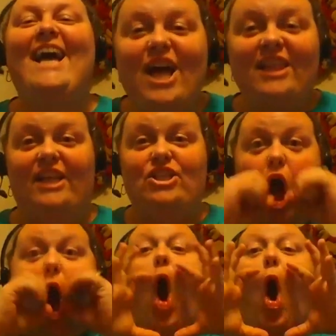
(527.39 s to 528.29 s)
Let's
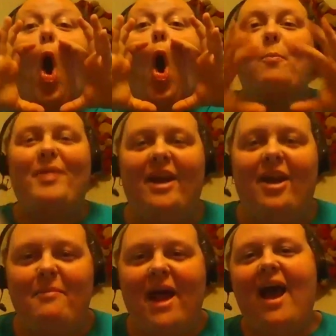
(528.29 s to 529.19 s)
open
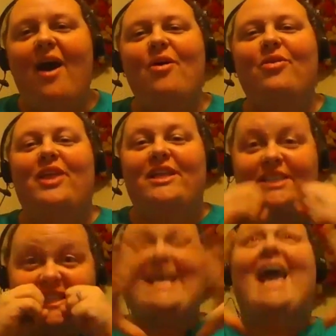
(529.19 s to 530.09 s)
our mouth.
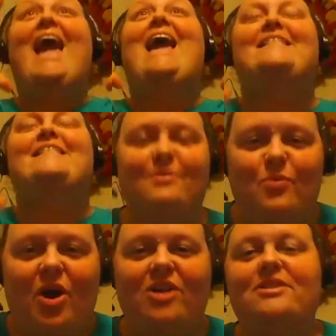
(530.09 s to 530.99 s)
Let's say some
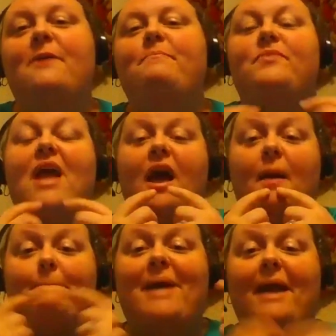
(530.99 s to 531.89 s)
words.
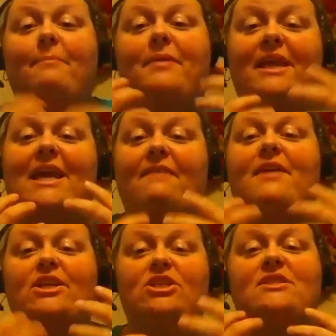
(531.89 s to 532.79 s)
By
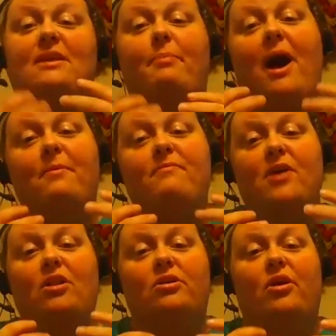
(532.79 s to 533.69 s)
giving just a pop of
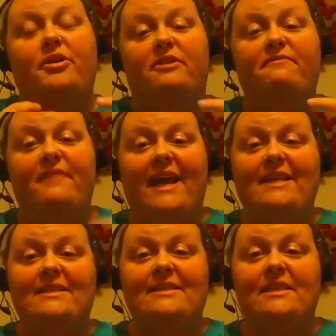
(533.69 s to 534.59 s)
color on your
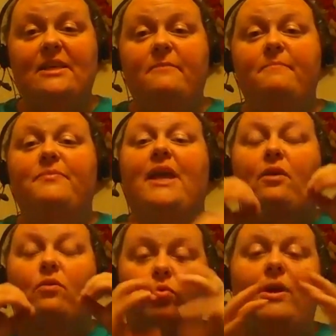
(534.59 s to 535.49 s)
face,
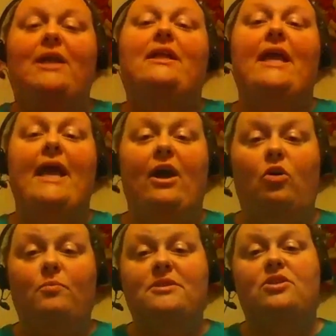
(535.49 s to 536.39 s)
it really
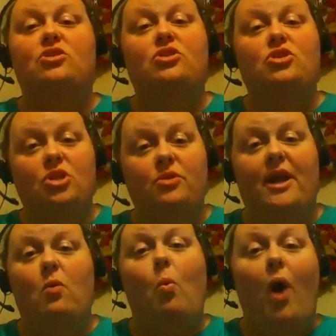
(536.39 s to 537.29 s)
helps the
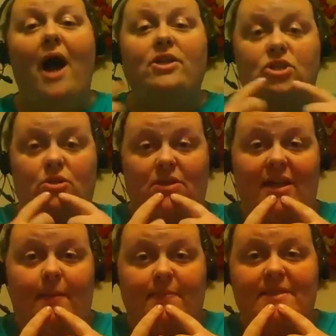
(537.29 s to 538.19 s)
student watch your
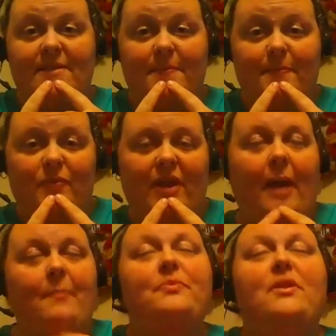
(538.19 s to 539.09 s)
lips.
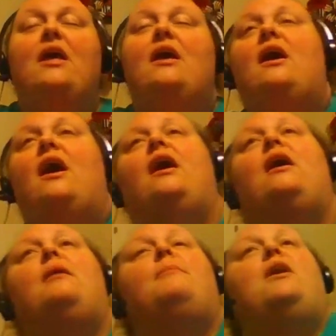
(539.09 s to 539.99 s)
Okay.
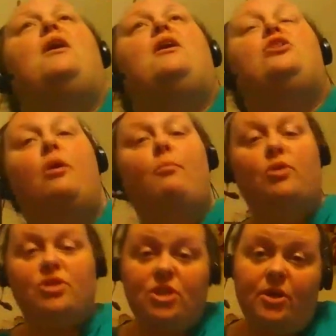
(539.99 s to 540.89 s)

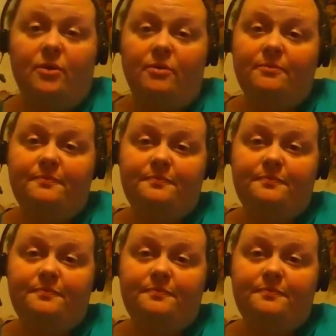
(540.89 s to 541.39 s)
Number two,